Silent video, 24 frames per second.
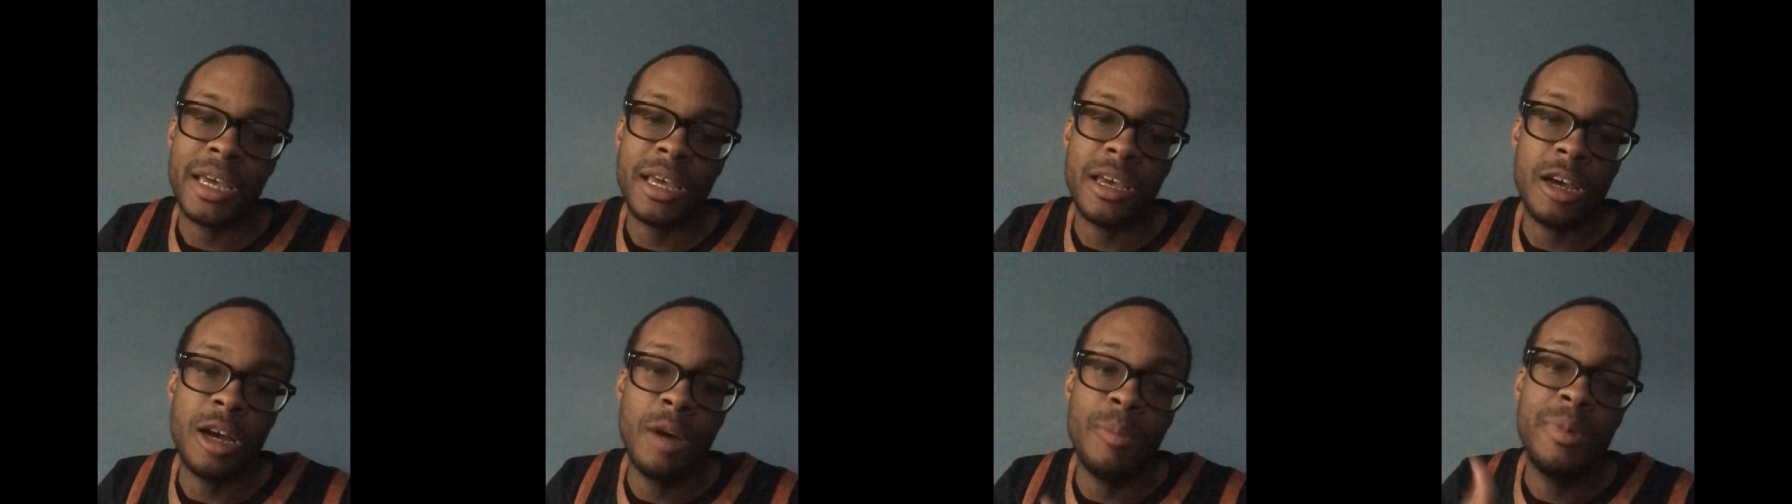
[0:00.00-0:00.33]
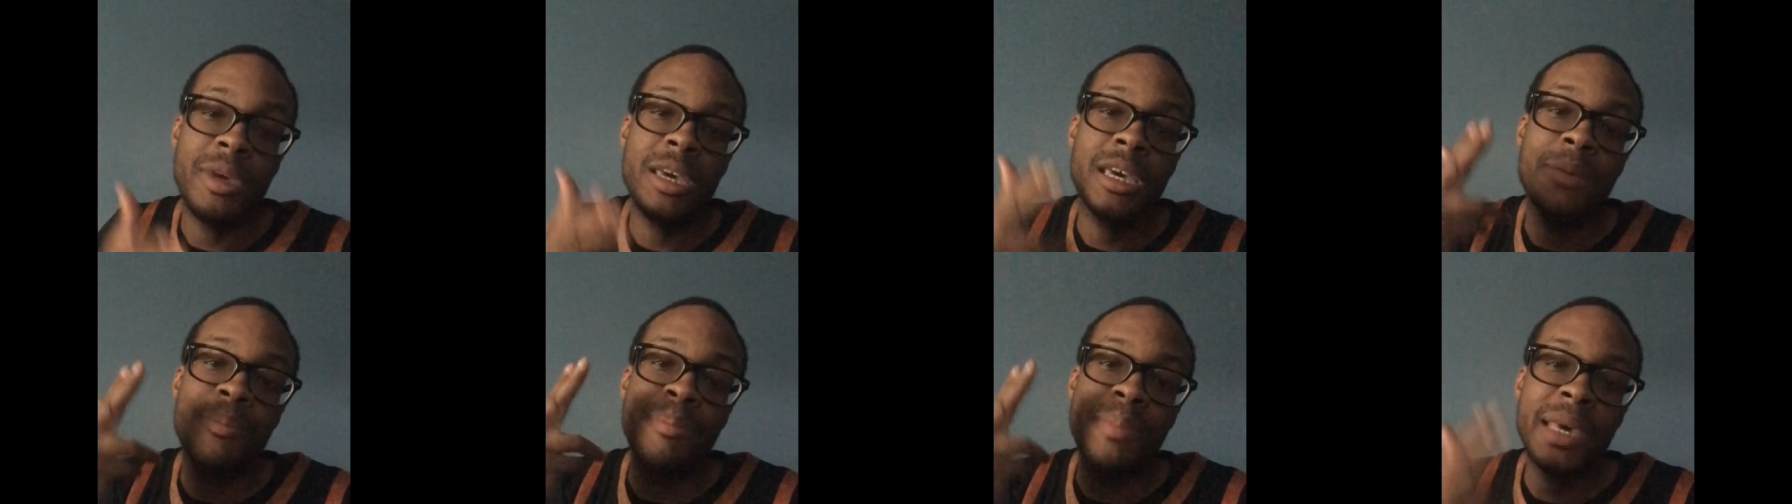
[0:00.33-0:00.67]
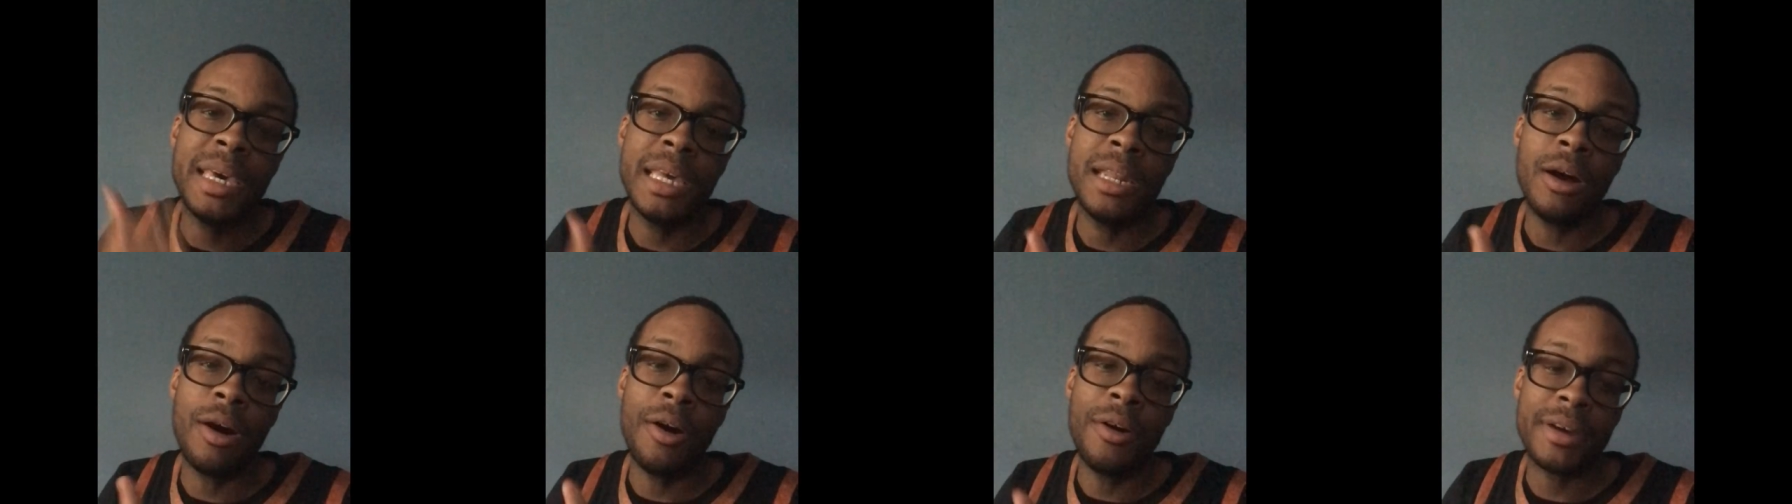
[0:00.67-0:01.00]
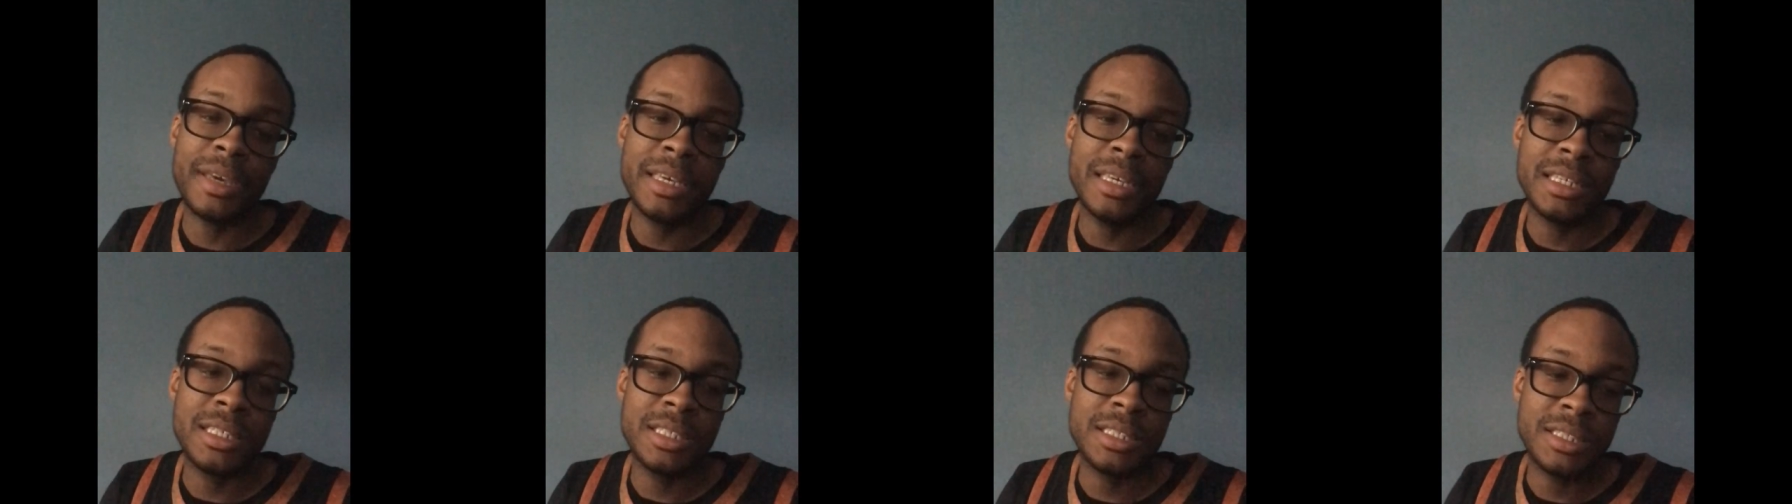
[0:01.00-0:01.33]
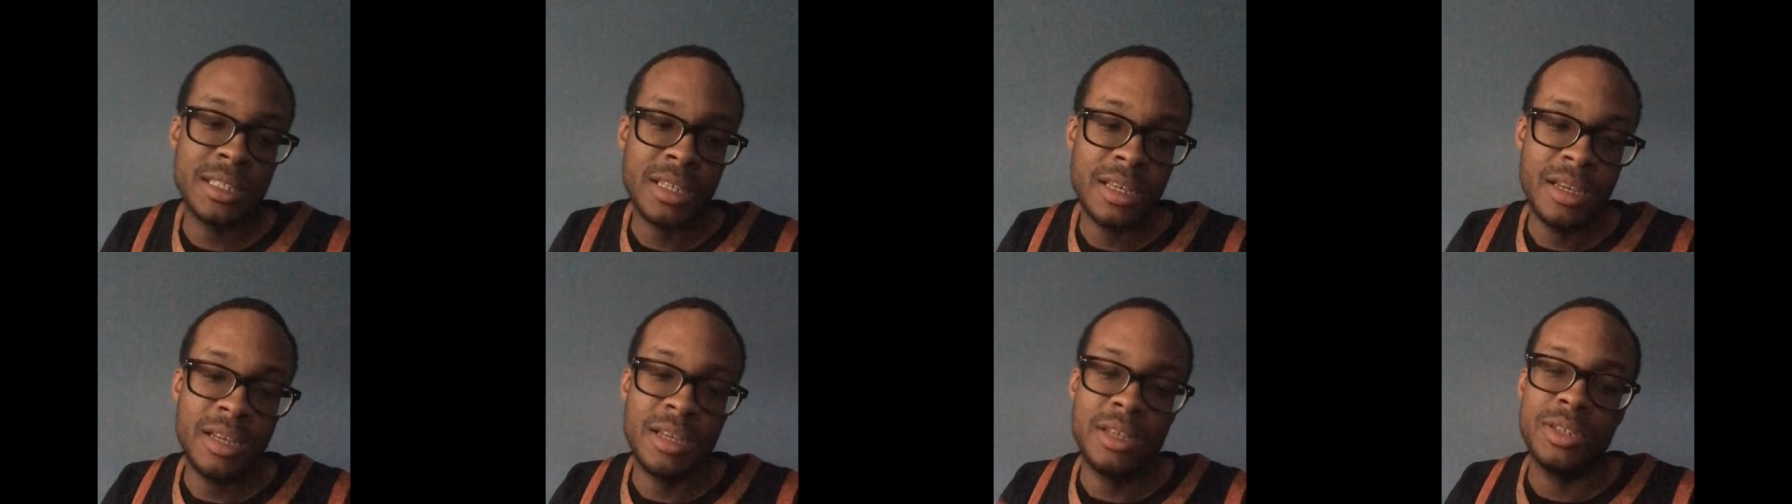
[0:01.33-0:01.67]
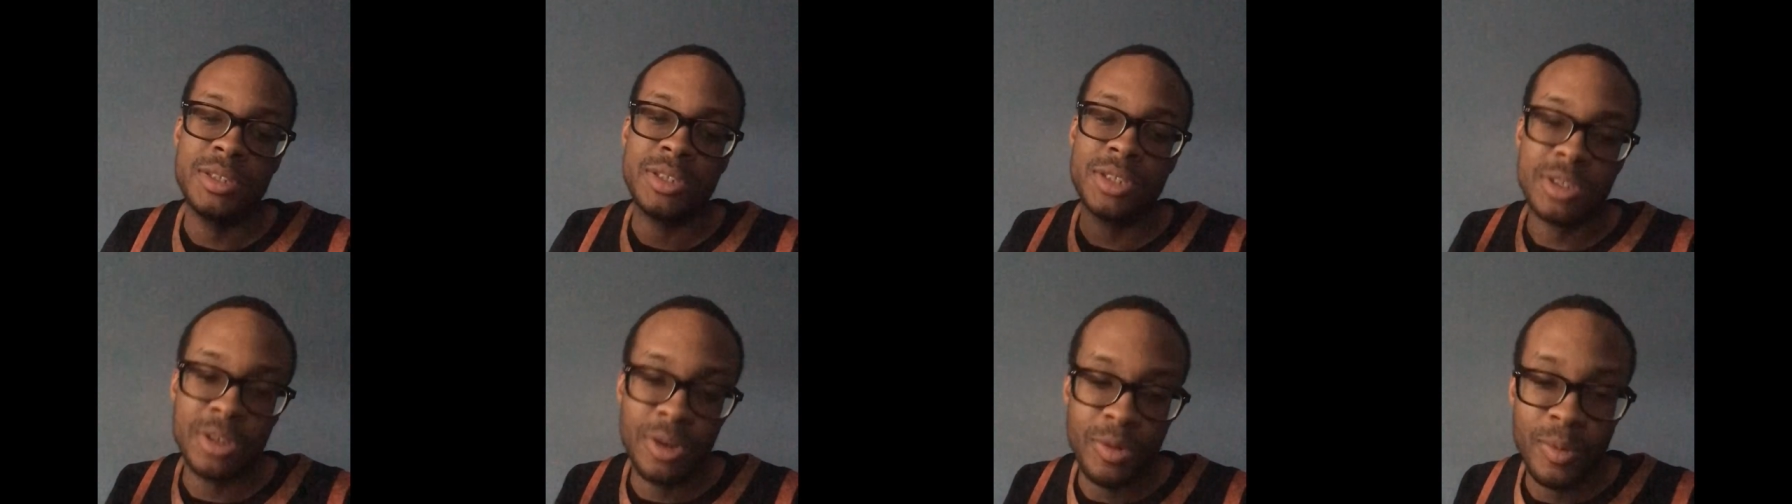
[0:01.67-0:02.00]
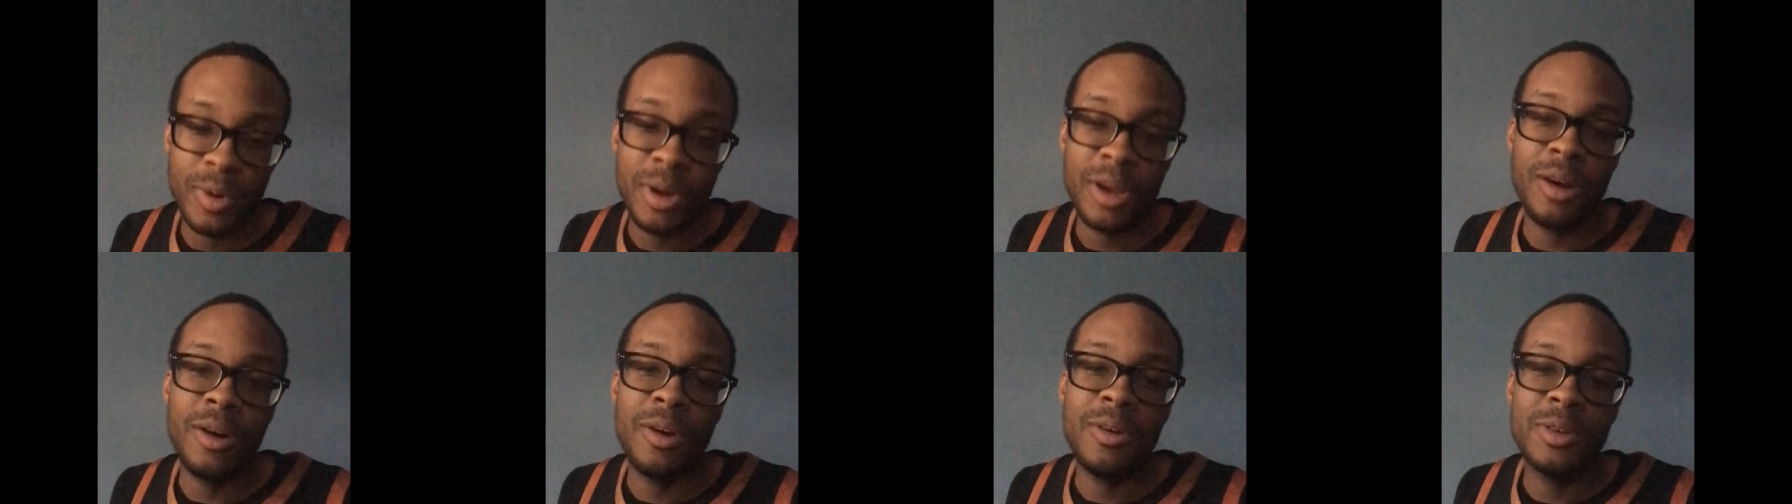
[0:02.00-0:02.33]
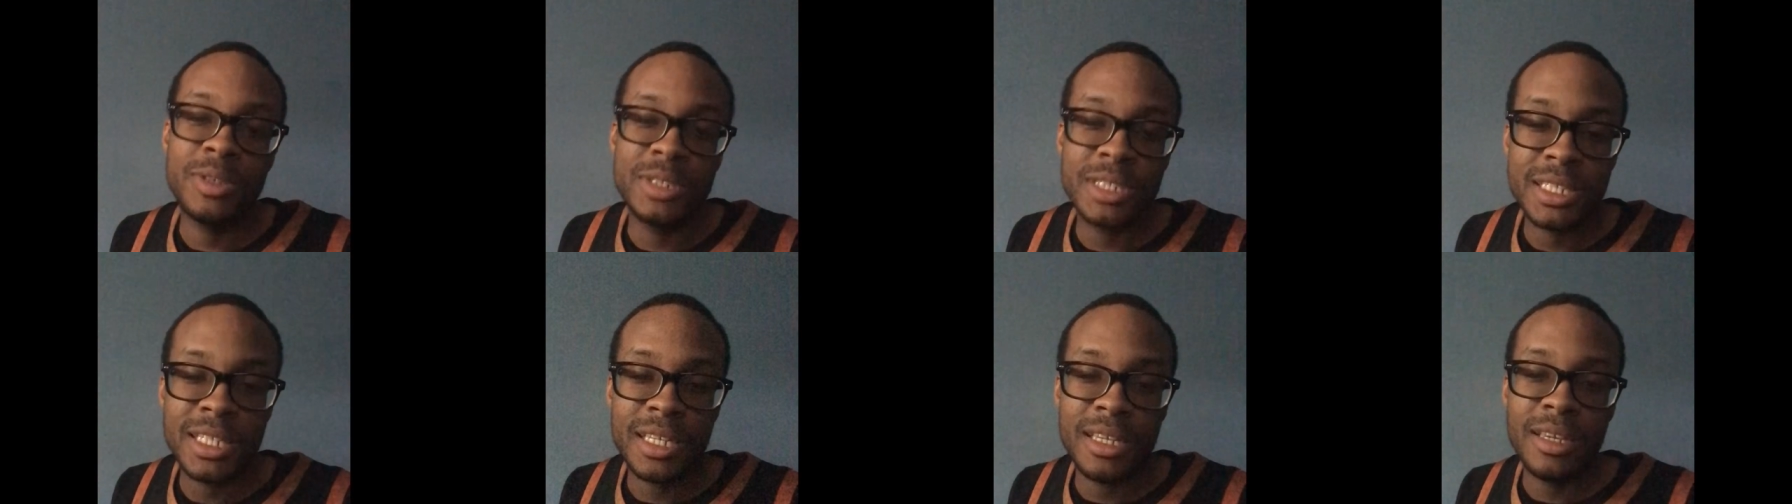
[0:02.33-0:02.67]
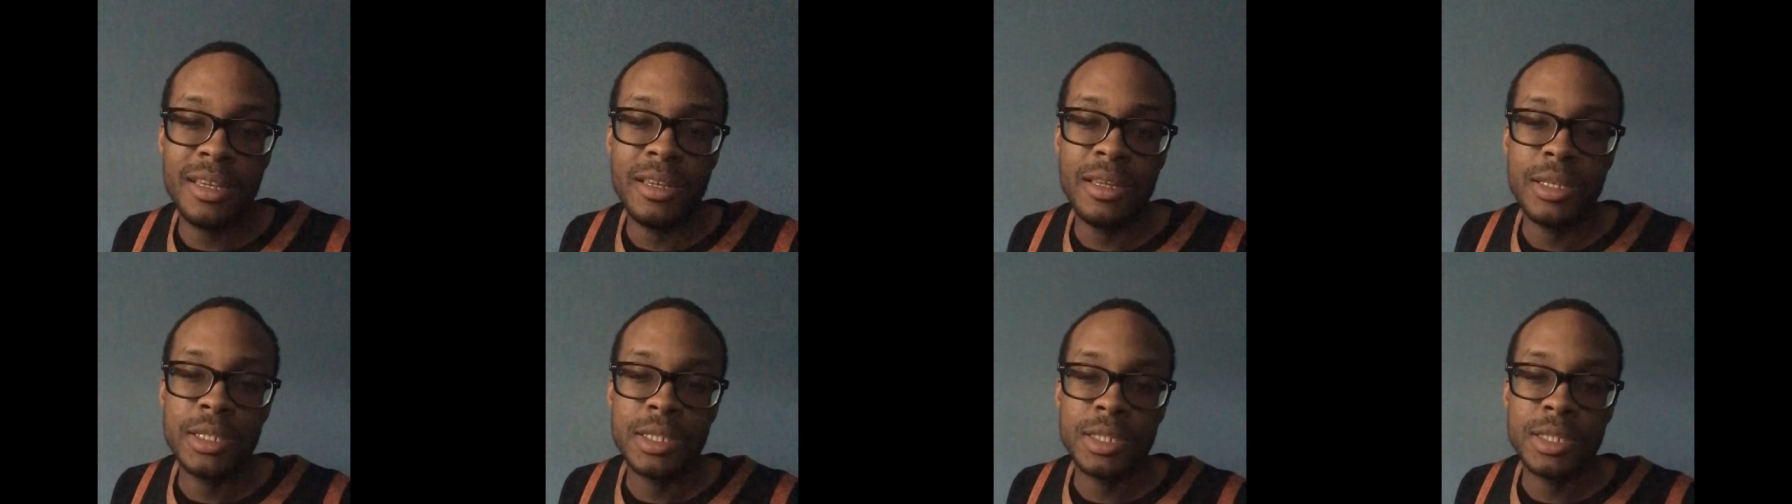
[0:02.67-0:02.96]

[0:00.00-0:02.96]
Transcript: It'll be in mid-August. So we're going to see.